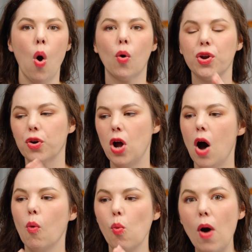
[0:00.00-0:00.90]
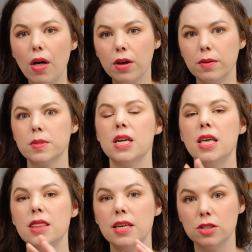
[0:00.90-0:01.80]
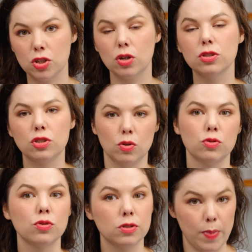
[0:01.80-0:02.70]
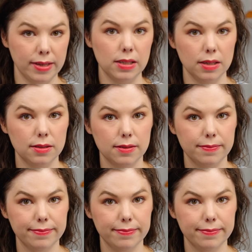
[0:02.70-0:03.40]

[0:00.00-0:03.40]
or you're not welcomed in these certain social spaces.